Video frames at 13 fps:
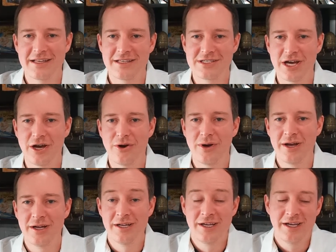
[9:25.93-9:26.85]
So,
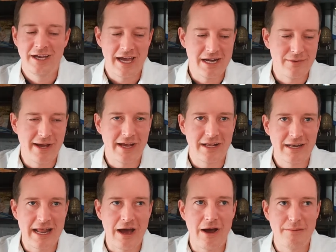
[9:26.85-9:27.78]
anyway,
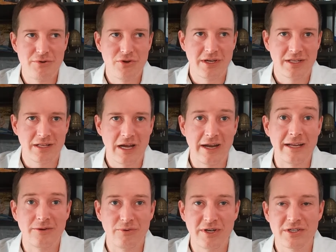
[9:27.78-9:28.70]
now I'm doing
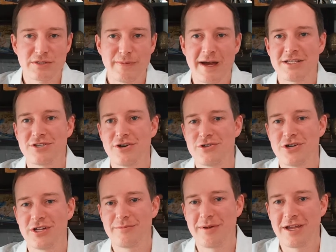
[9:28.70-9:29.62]
a real spine surgery
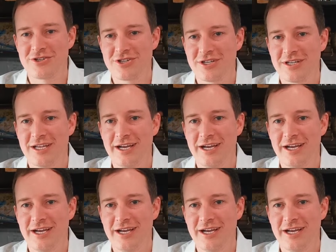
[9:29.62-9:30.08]
on the patient.